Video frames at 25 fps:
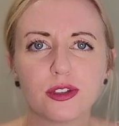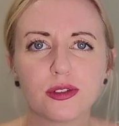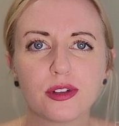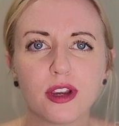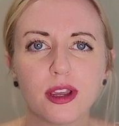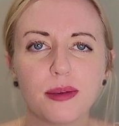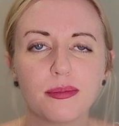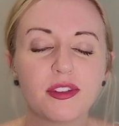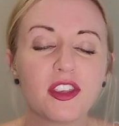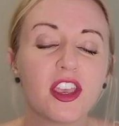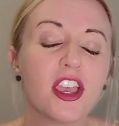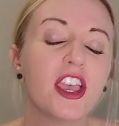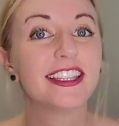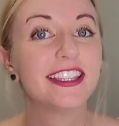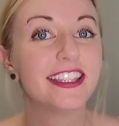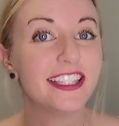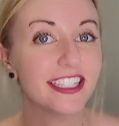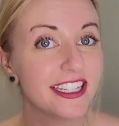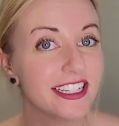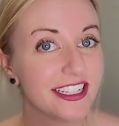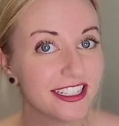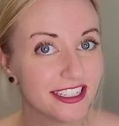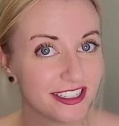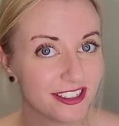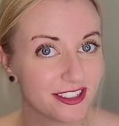reps,
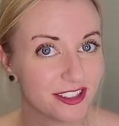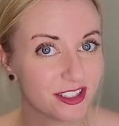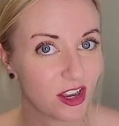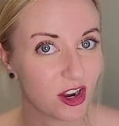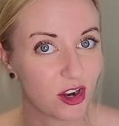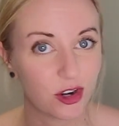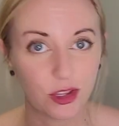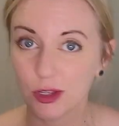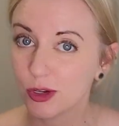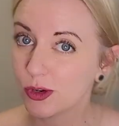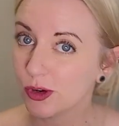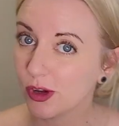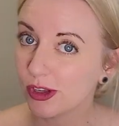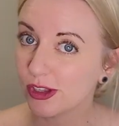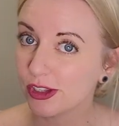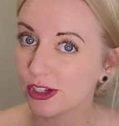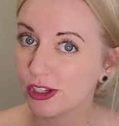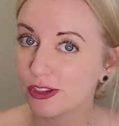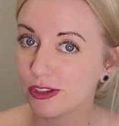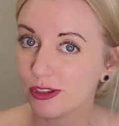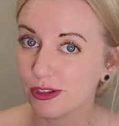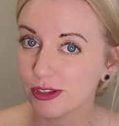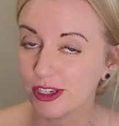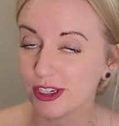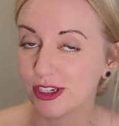these are the qualities
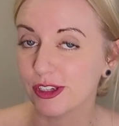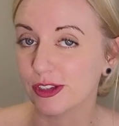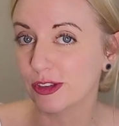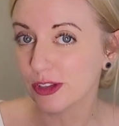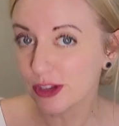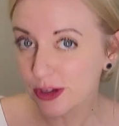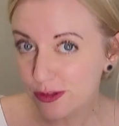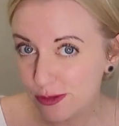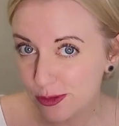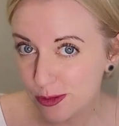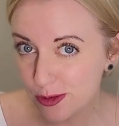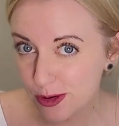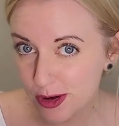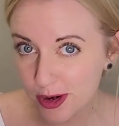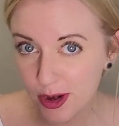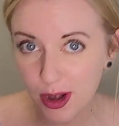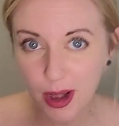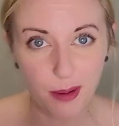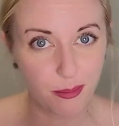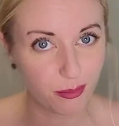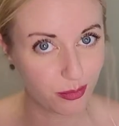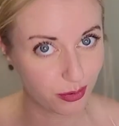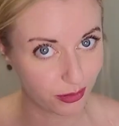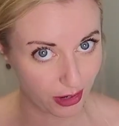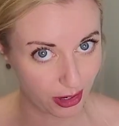you need to look for
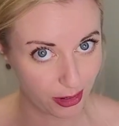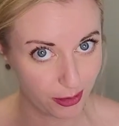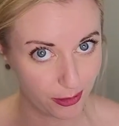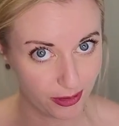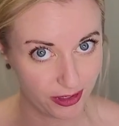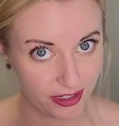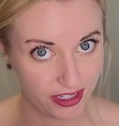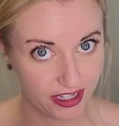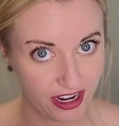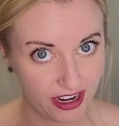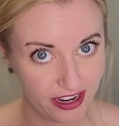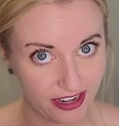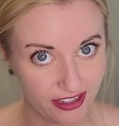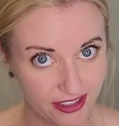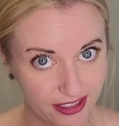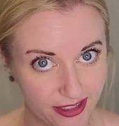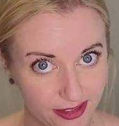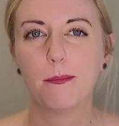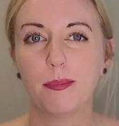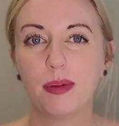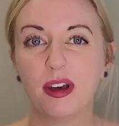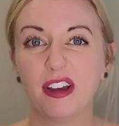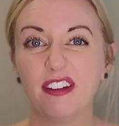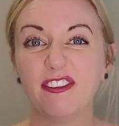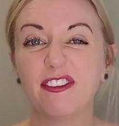and prioritize.
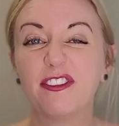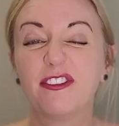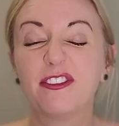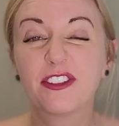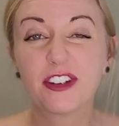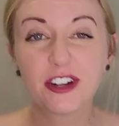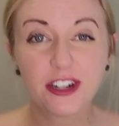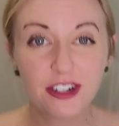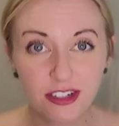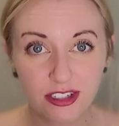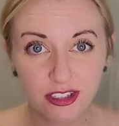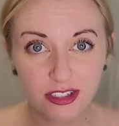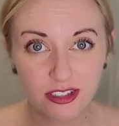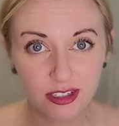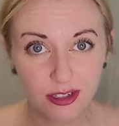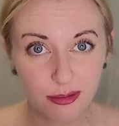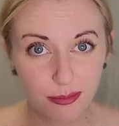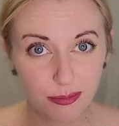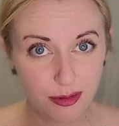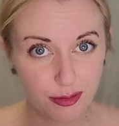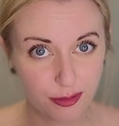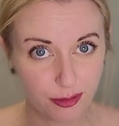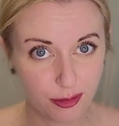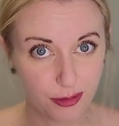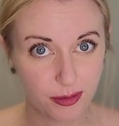But first,
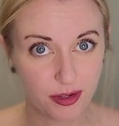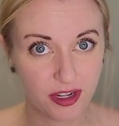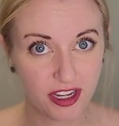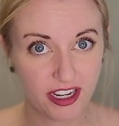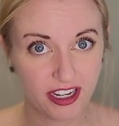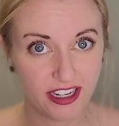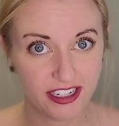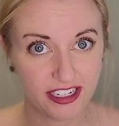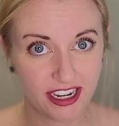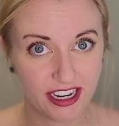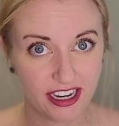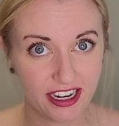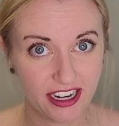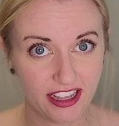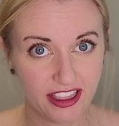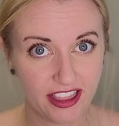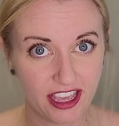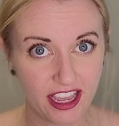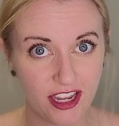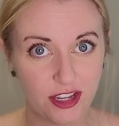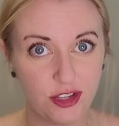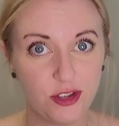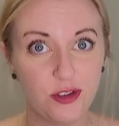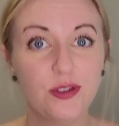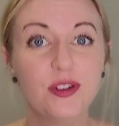before we get into any of
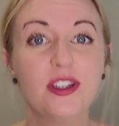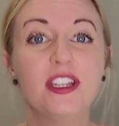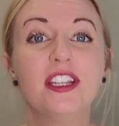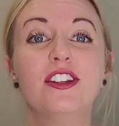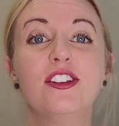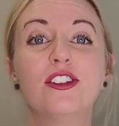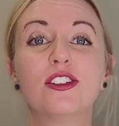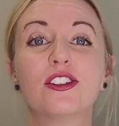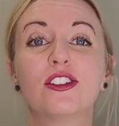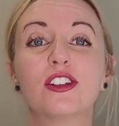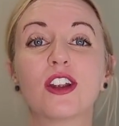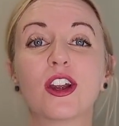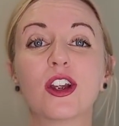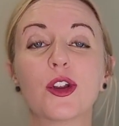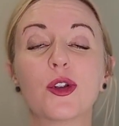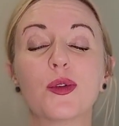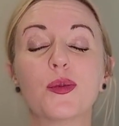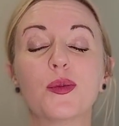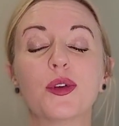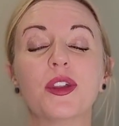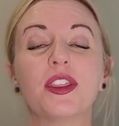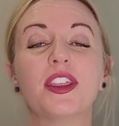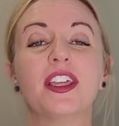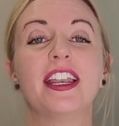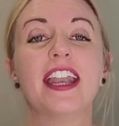that, you need to start
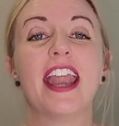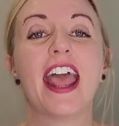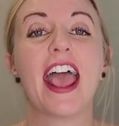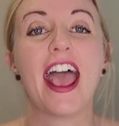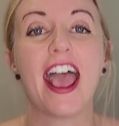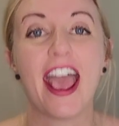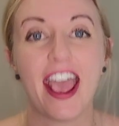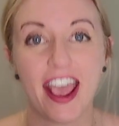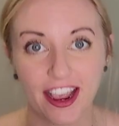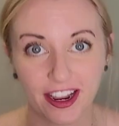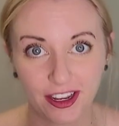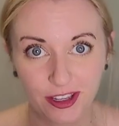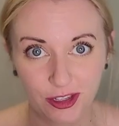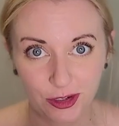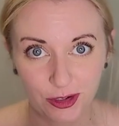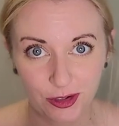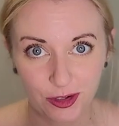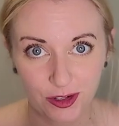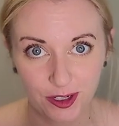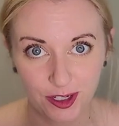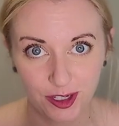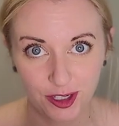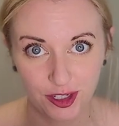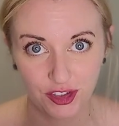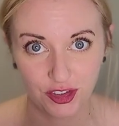with an
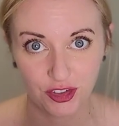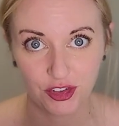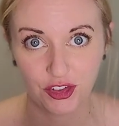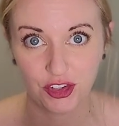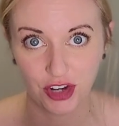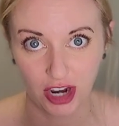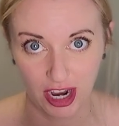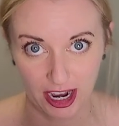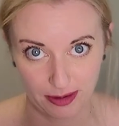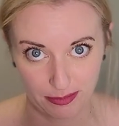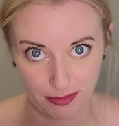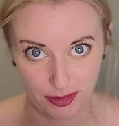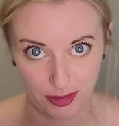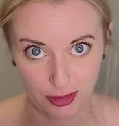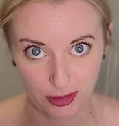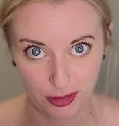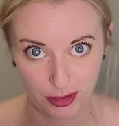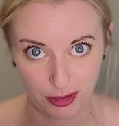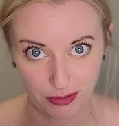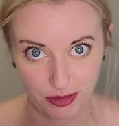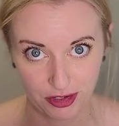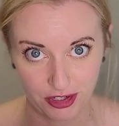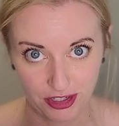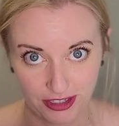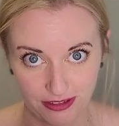accurate job
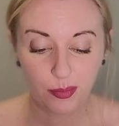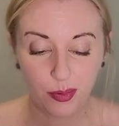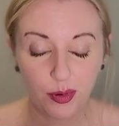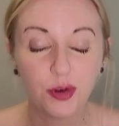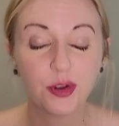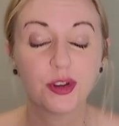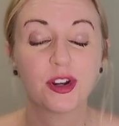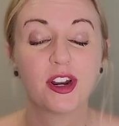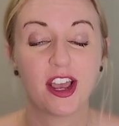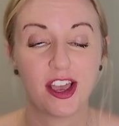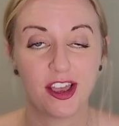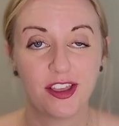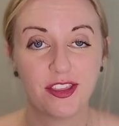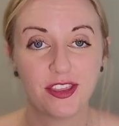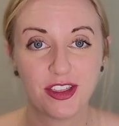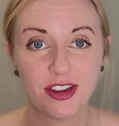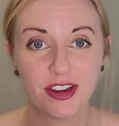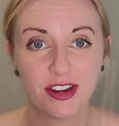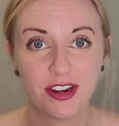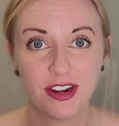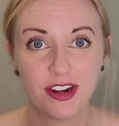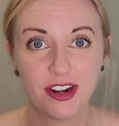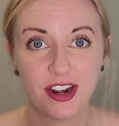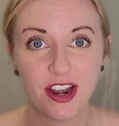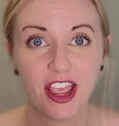description. Put on
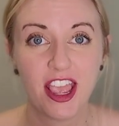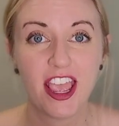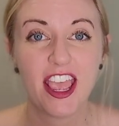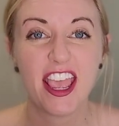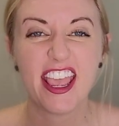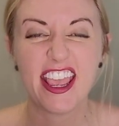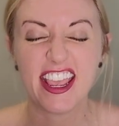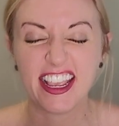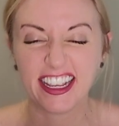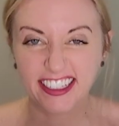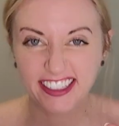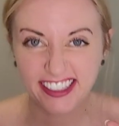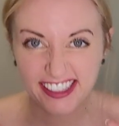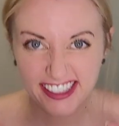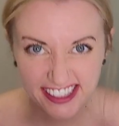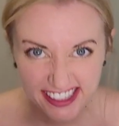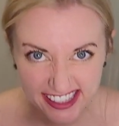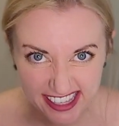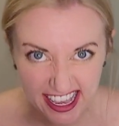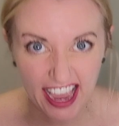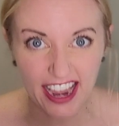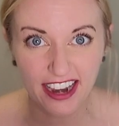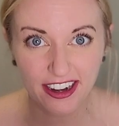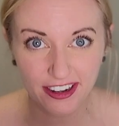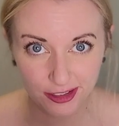there
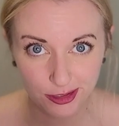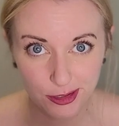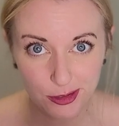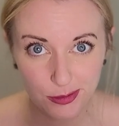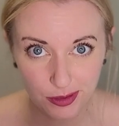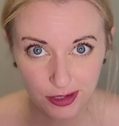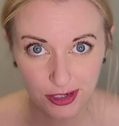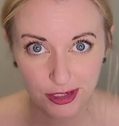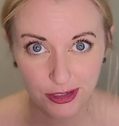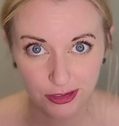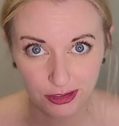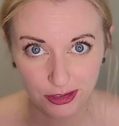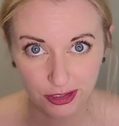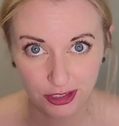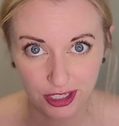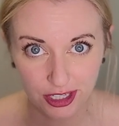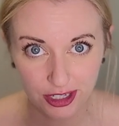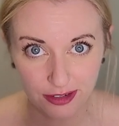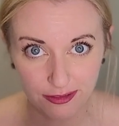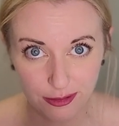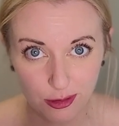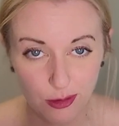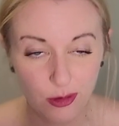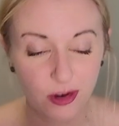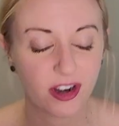exactly what you're looking
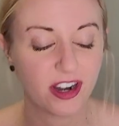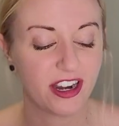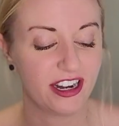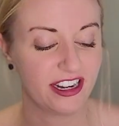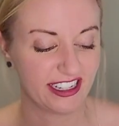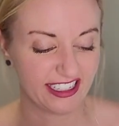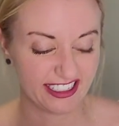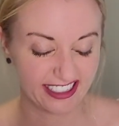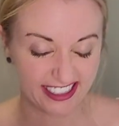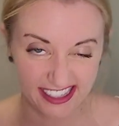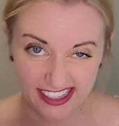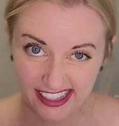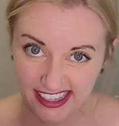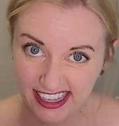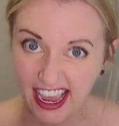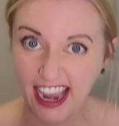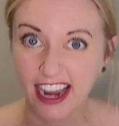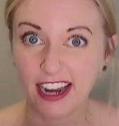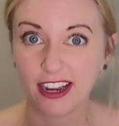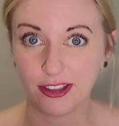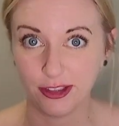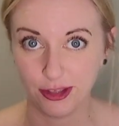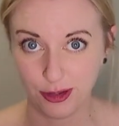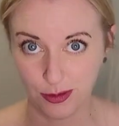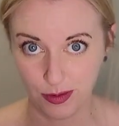for and
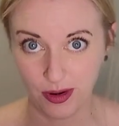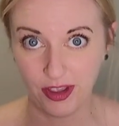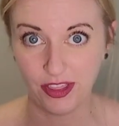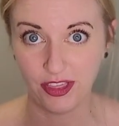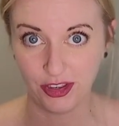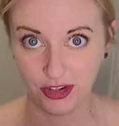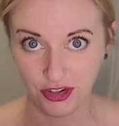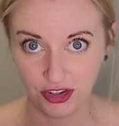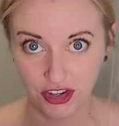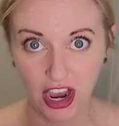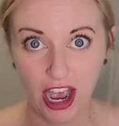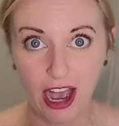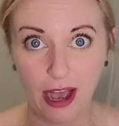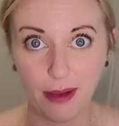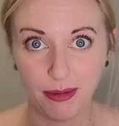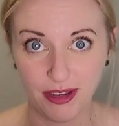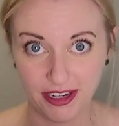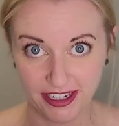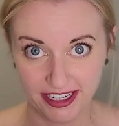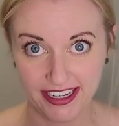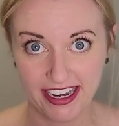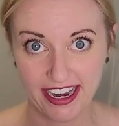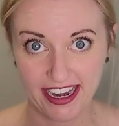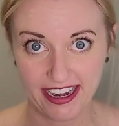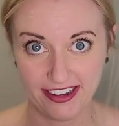exactly what the job
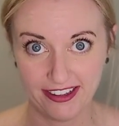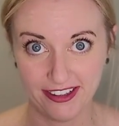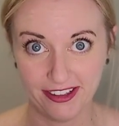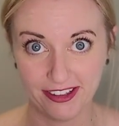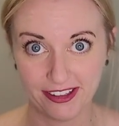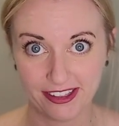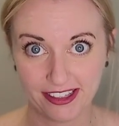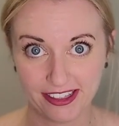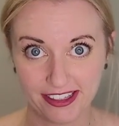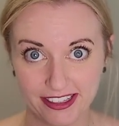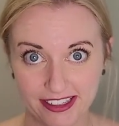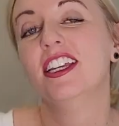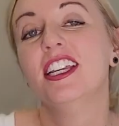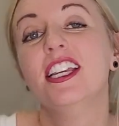entails.